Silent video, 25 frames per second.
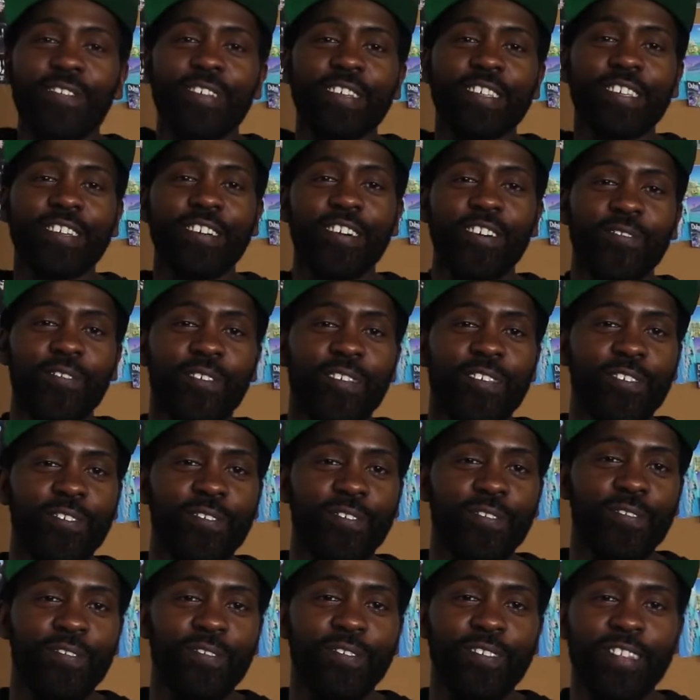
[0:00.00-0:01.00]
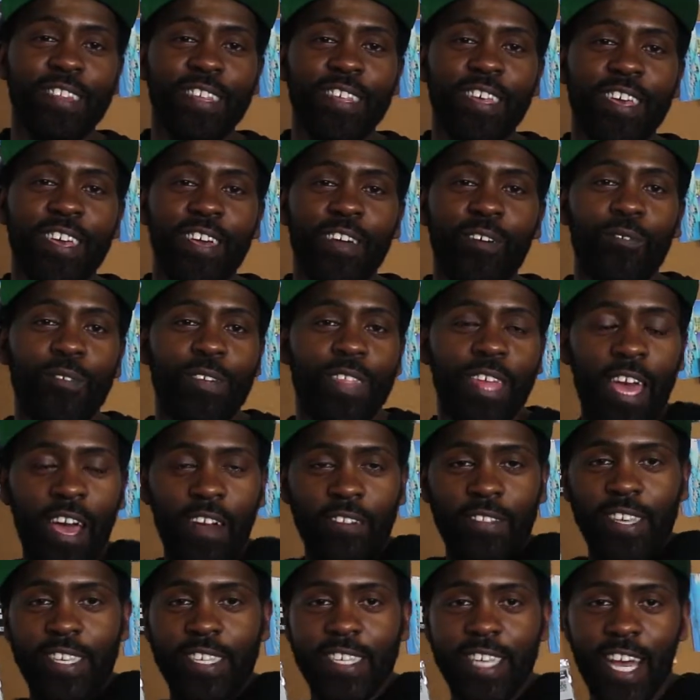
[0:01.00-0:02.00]
What is it called when they
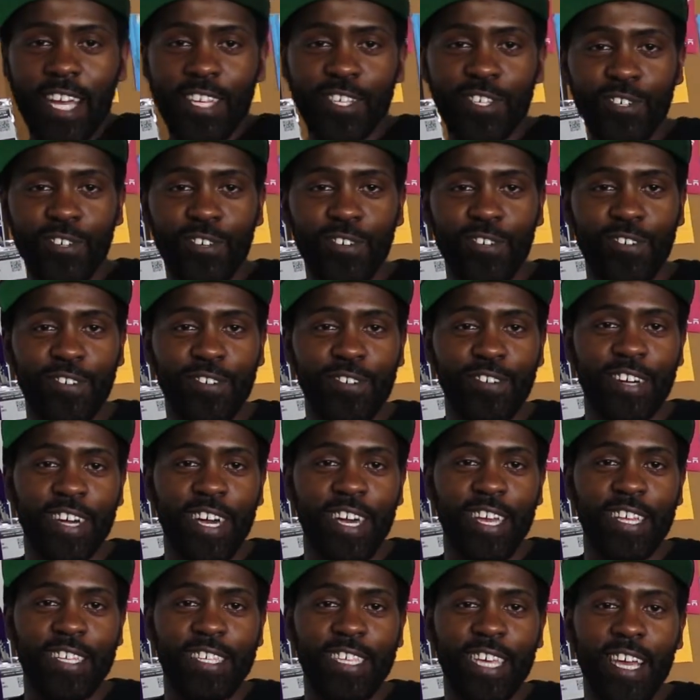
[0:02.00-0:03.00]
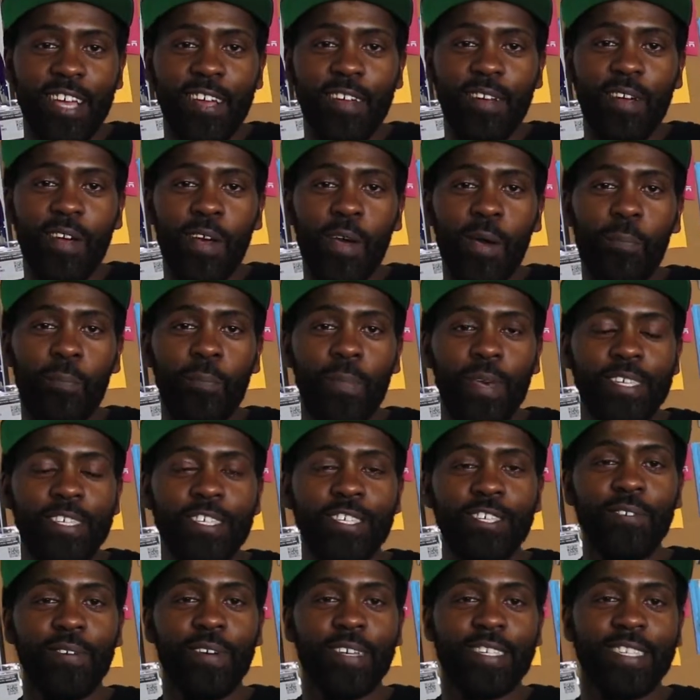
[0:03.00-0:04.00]
have the satchel and it's like
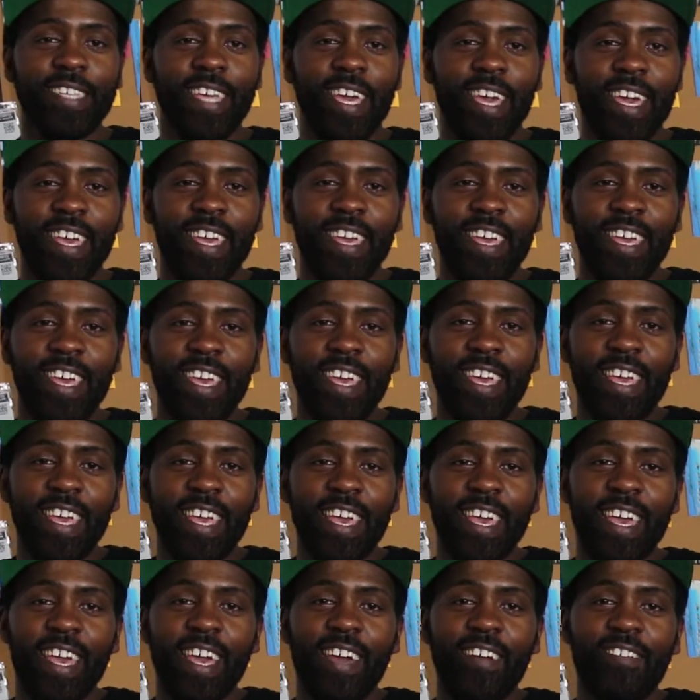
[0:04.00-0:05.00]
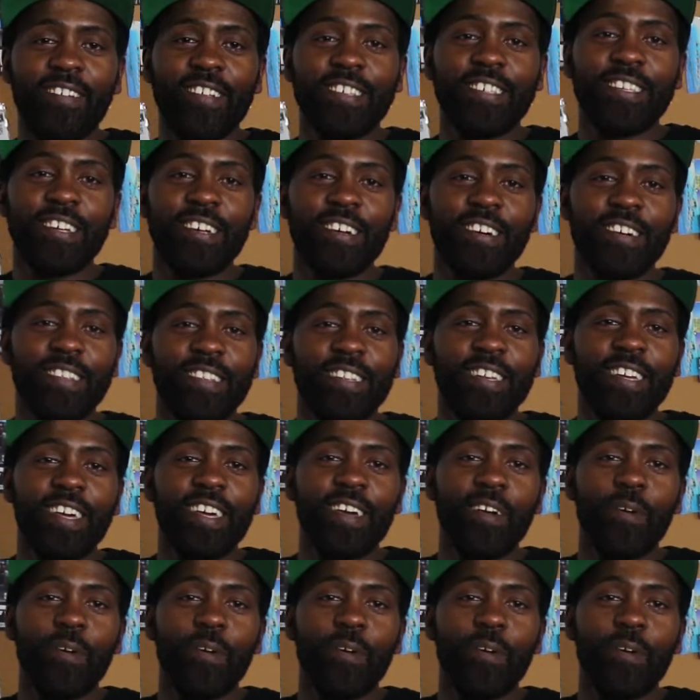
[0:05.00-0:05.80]
Miss USA? What is it called?